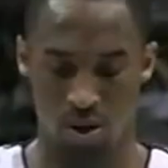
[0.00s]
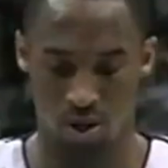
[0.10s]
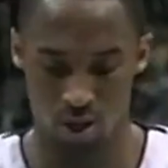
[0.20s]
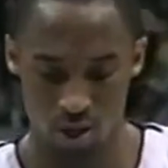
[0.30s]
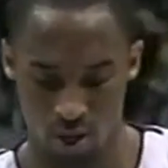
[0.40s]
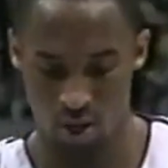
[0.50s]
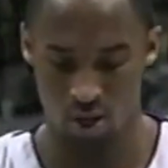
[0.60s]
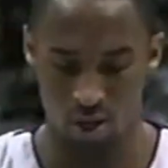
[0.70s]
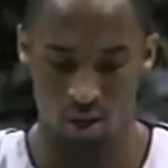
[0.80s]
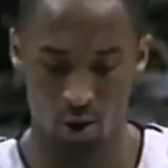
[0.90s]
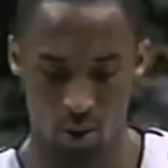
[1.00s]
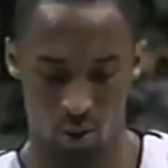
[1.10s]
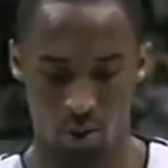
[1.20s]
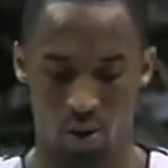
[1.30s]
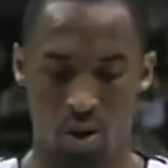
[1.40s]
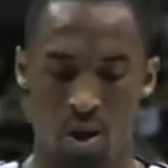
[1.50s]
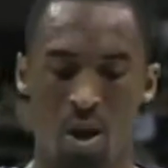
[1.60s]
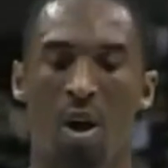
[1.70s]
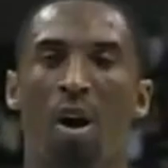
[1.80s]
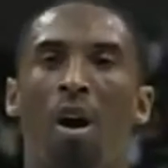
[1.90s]
5,000 points
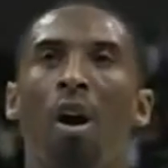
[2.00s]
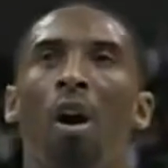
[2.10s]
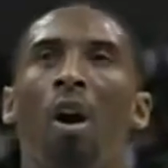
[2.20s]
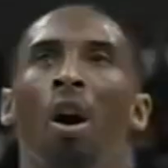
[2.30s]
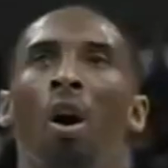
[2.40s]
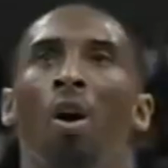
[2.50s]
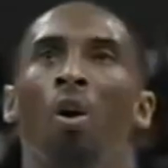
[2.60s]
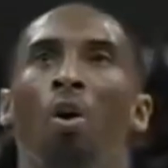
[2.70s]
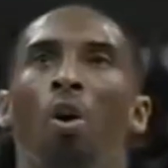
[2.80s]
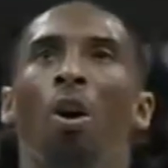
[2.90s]
already in the NBA, Stu.